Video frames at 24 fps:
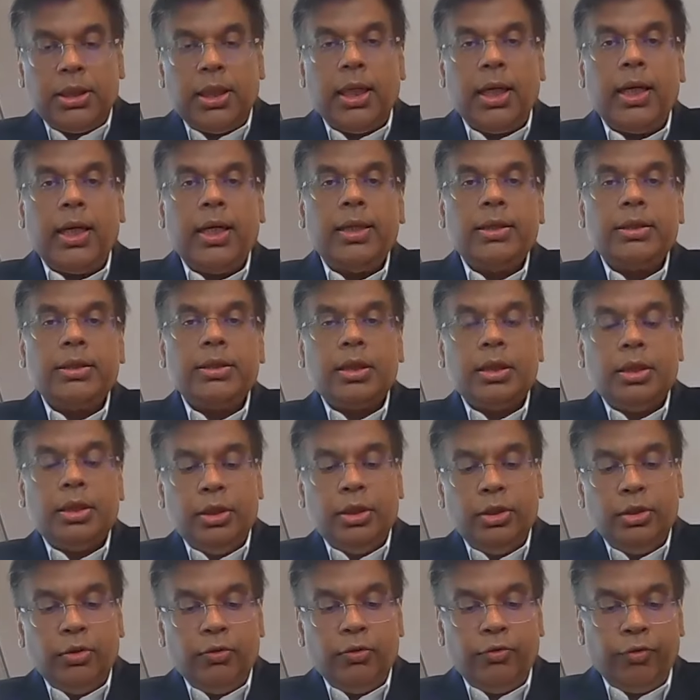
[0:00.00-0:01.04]
ties and
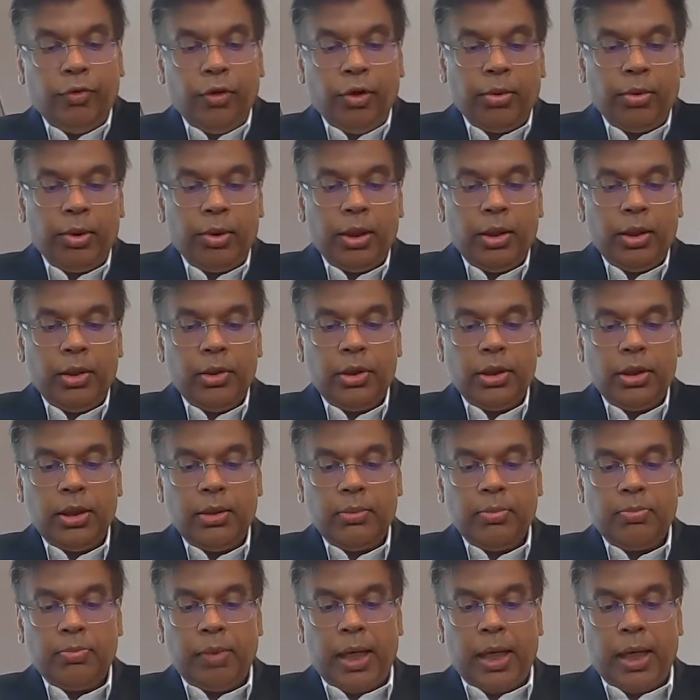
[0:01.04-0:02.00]
new forward looking